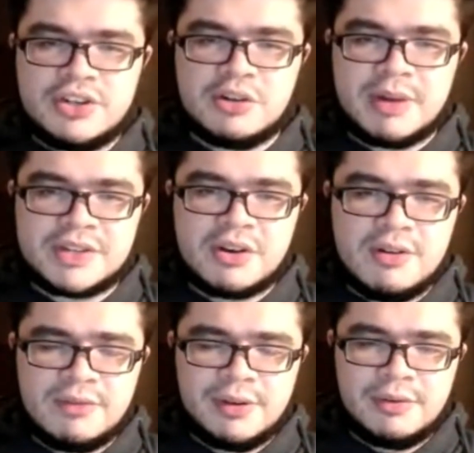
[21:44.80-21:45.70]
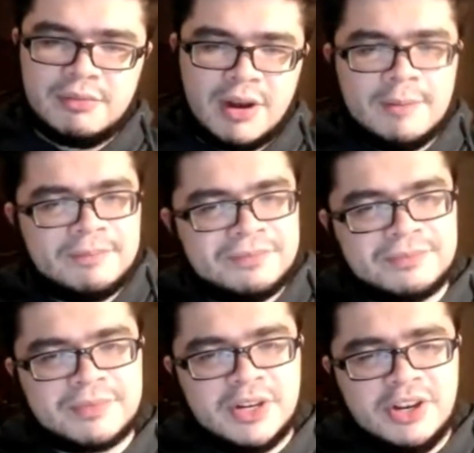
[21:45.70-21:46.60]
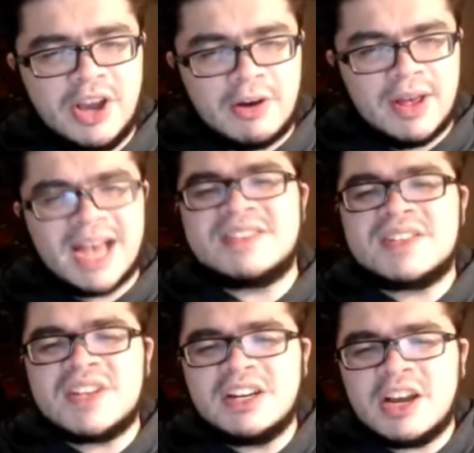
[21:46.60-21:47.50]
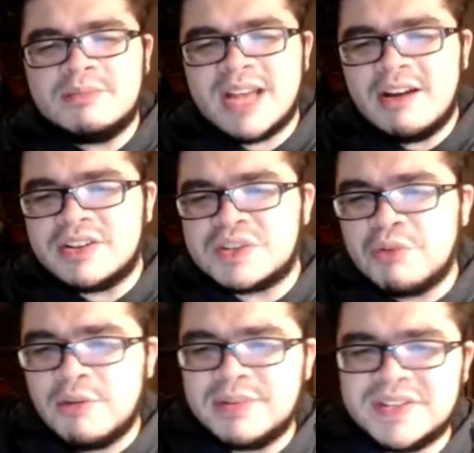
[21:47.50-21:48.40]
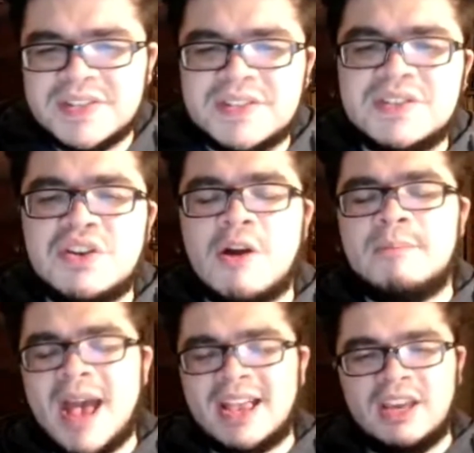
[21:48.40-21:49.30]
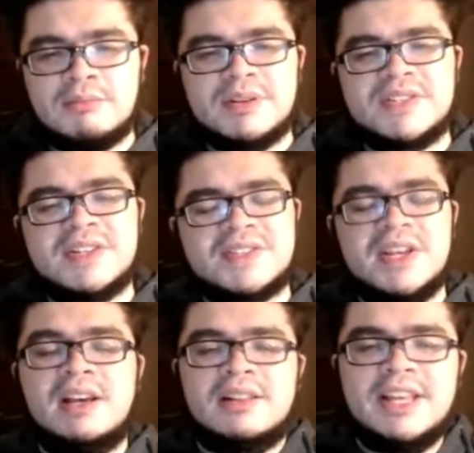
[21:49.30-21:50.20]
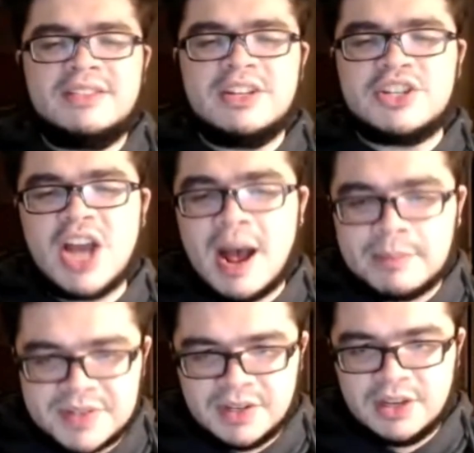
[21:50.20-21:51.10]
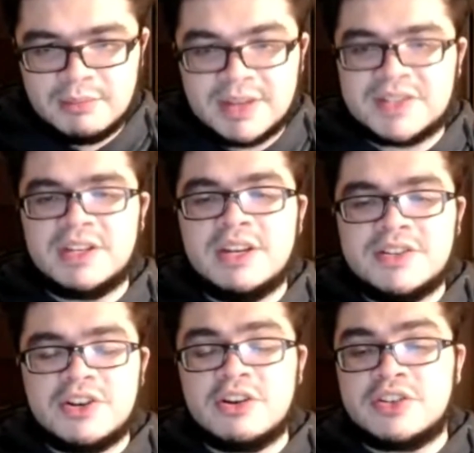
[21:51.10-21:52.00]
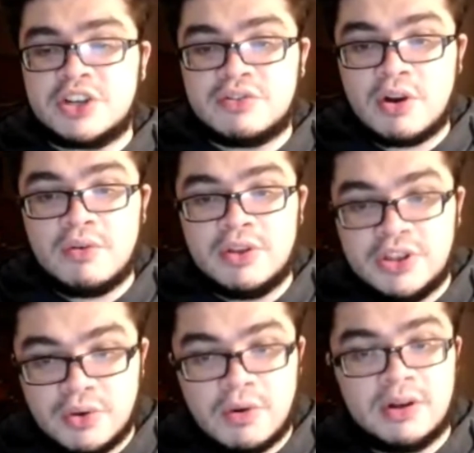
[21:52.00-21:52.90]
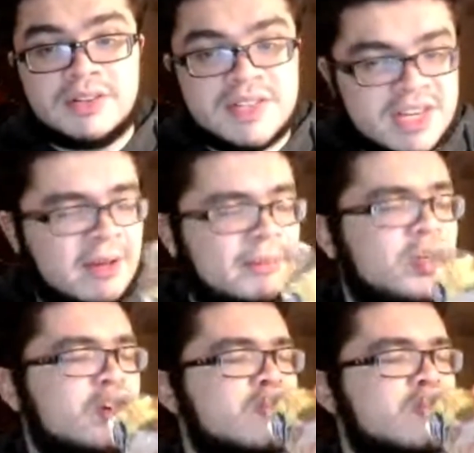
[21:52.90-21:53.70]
Joe Musgrove? Well, here you go. As the sun comes out and small businesses are back in business, LinkedIn Jobs makes it easier to grow your team.